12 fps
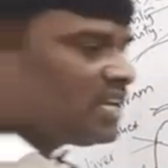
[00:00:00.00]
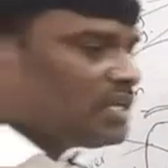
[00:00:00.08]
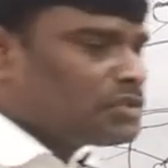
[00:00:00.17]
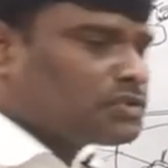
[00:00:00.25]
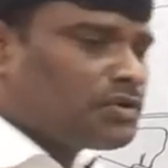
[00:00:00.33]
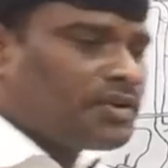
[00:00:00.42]

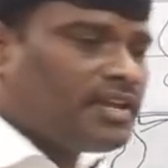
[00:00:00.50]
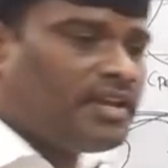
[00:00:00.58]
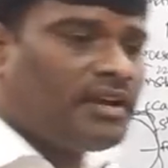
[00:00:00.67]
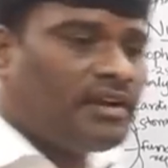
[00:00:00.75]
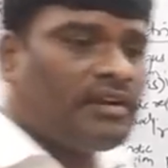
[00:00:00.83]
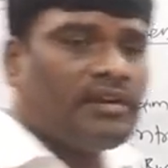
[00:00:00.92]
So
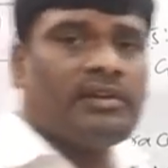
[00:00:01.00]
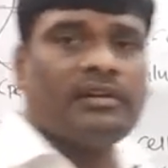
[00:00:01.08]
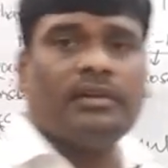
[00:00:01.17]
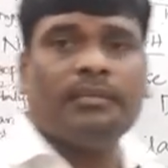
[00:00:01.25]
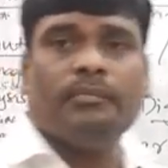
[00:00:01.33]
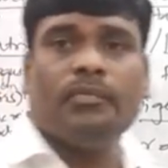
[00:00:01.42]
here
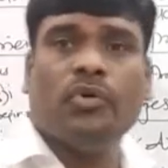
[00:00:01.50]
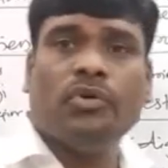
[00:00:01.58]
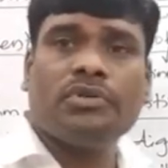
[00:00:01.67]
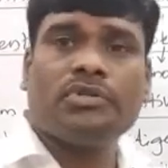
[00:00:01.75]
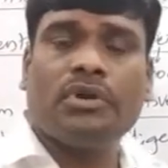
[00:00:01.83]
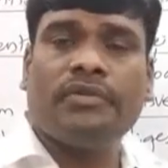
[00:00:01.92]

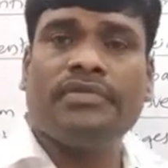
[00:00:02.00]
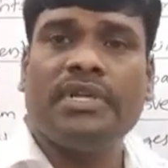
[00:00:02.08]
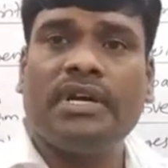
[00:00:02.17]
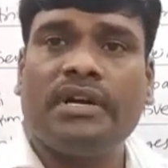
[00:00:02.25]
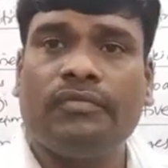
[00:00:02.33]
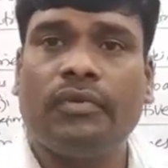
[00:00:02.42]
most of the